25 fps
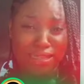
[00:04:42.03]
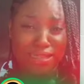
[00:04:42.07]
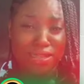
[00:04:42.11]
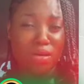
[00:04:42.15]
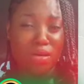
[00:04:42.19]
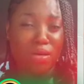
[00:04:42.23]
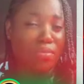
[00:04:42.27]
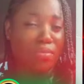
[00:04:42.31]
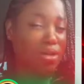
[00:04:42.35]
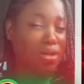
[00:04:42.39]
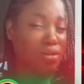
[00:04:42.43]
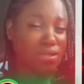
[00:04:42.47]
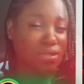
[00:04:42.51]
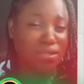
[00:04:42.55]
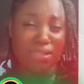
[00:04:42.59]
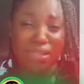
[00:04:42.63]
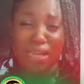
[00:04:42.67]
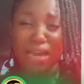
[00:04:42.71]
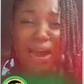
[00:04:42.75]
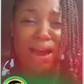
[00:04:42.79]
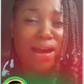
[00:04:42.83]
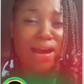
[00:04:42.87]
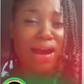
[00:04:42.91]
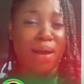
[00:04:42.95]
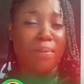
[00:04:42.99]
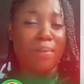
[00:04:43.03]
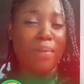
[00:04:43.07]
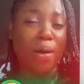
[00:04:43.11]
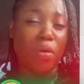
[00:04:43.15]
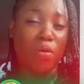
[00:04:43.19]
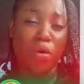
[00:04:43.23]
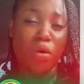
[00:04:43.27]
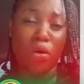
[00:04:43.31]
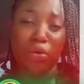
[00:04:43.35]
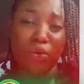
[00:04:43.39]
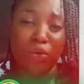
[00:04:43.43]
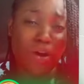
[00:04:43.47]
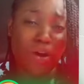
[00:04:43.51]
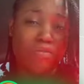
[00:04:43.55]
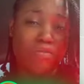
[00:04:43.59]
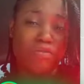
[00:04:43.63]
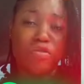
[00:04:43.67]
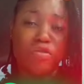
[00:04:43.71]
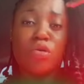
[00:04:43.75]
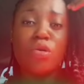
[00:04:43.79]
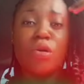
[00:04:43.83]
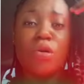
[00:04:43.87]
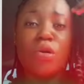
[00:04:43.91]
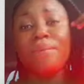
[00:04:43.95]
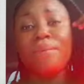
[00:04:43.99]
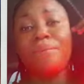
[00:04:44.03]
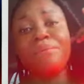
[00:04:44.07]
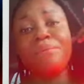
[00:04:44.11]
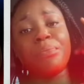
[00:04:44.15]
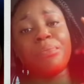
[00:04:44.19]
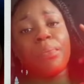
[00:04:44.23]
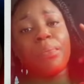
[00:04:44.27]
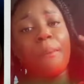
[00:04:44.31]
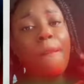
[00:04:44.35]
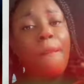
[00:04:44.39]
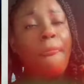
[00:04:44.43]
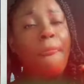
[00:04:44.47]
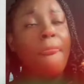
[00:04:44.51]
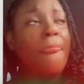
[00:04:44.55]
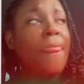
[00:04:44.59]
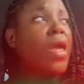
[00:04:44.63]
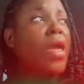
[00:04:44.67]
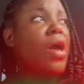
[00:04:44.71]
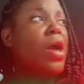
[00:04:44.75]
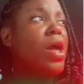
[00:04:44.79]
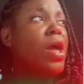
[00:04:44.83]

say, alright, me I work with the floor. Anyway, uh,